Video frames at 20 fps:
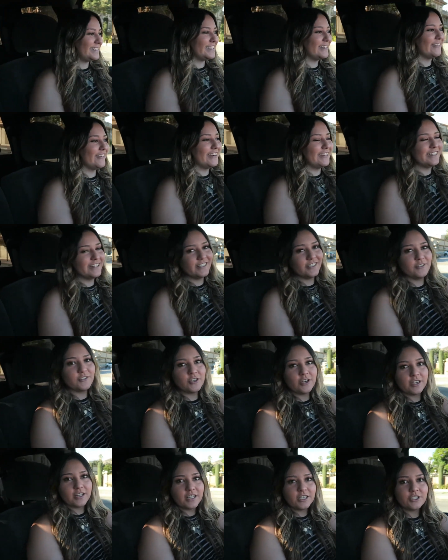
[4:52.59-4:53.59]
she wanted to use
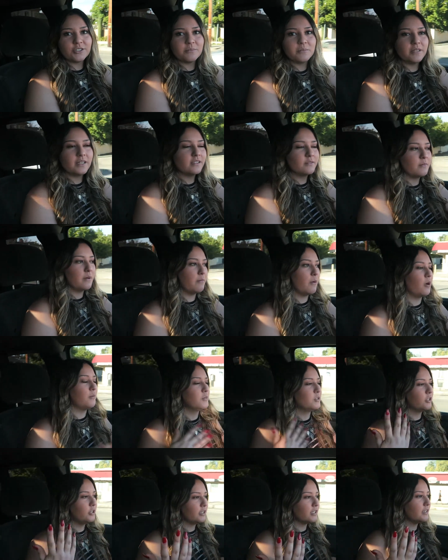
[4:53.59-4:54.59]
our kitchen because my
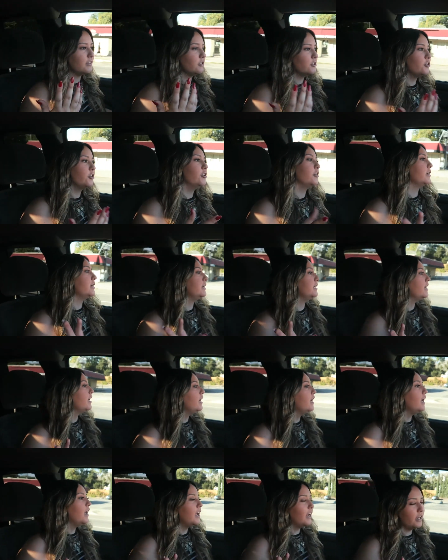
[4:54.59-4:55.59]
mom's cooking the turkey
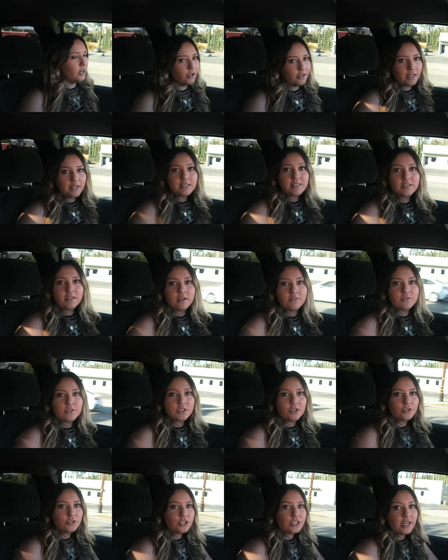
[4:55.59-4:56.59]
and all that stuff,
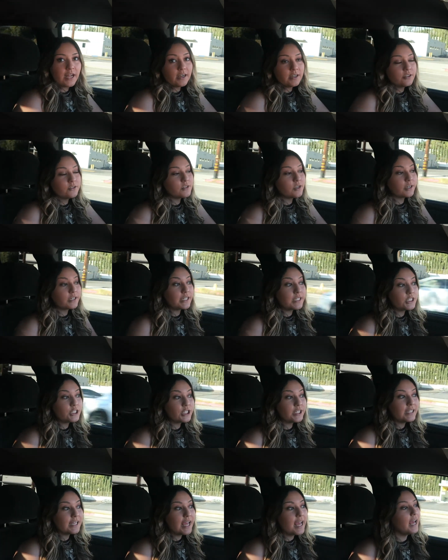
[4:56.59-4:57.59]
so she had to use our
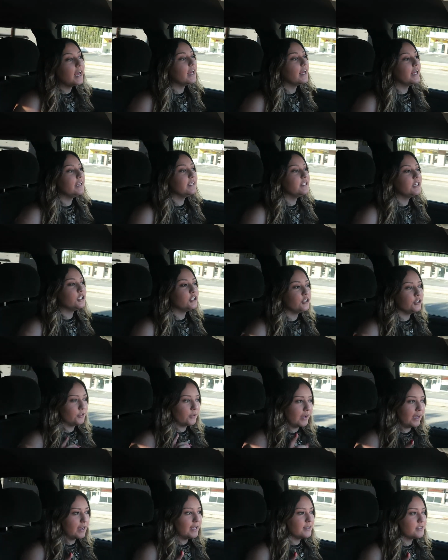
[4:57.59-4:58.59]
kitchen. And you
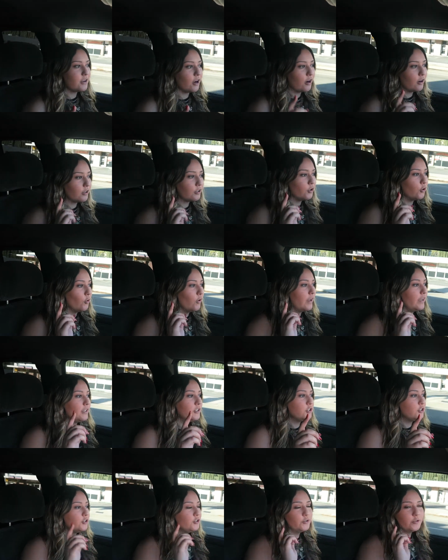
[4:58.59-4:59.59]
guys are
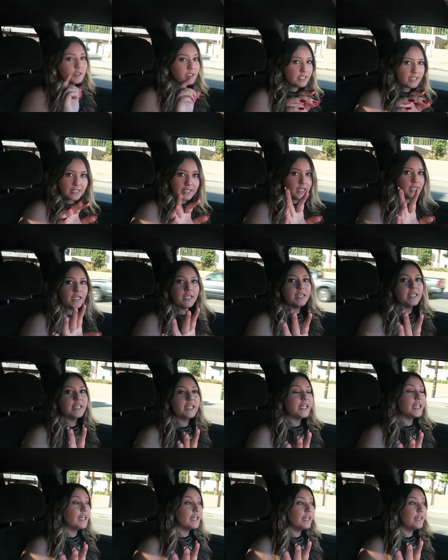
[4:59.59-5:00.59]
going to
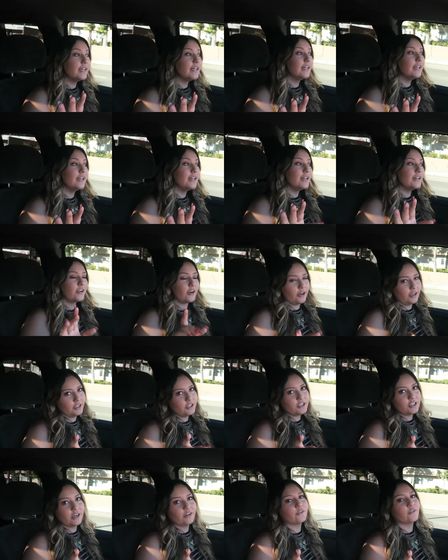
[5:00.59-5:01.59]
see
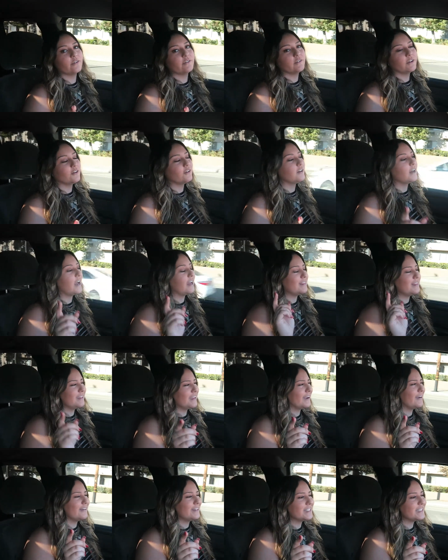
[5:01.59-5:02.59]
Carly's gender reveal. I think
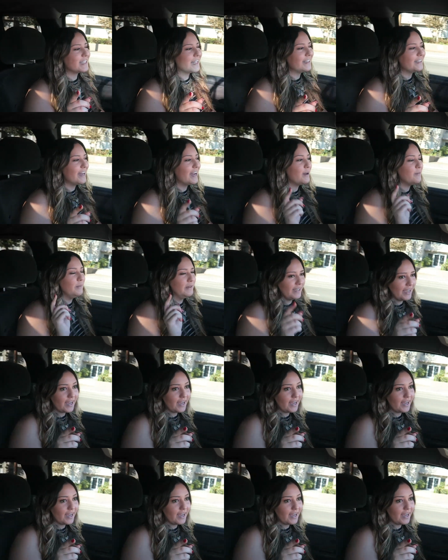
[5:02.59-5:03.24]
I already said that, but